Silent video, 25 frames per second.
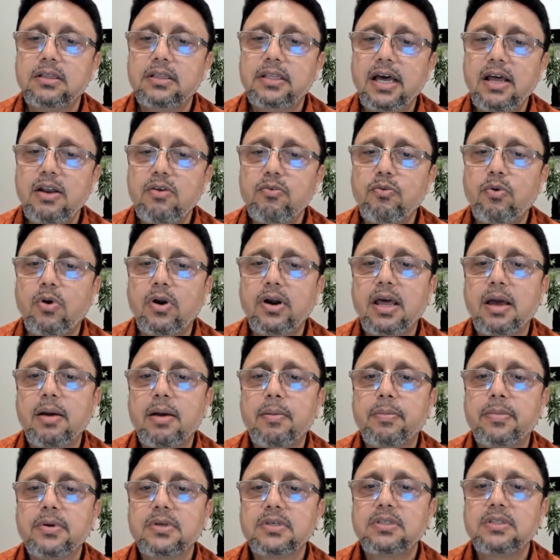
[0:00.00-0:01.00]
Then what
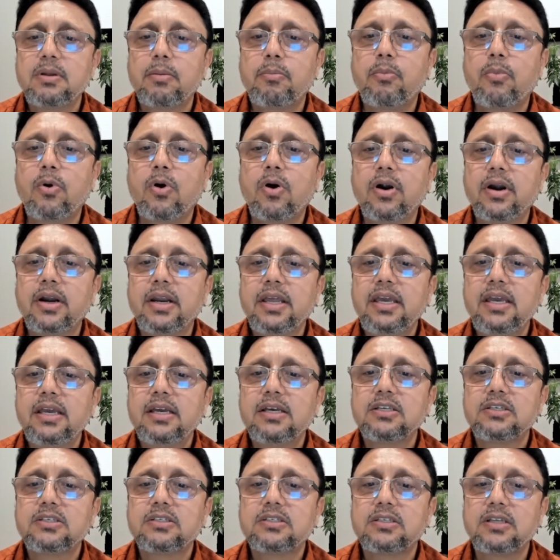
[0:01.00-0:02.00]
happens? The
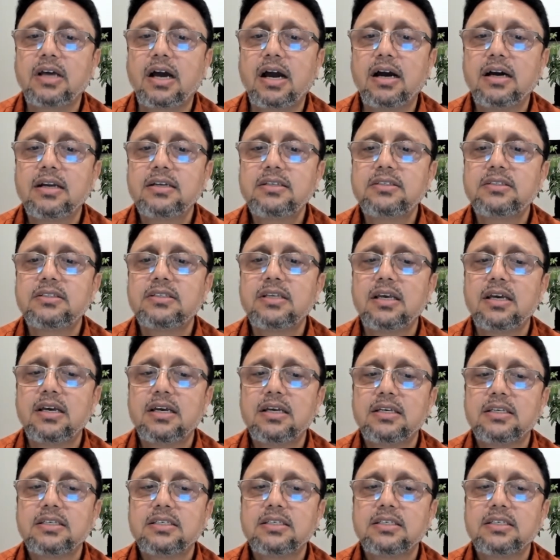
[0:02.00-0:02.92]
body starts